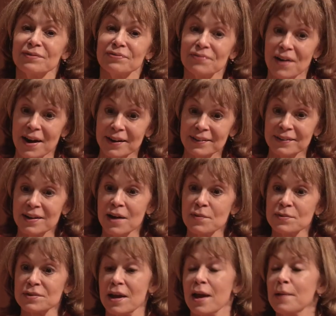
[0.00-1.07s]
finally, I
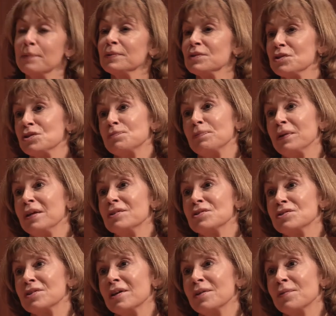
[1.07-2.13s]
was able to begin to
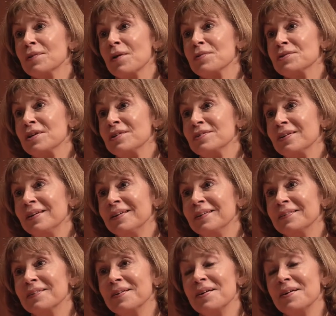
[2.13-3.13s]
study when I was 18.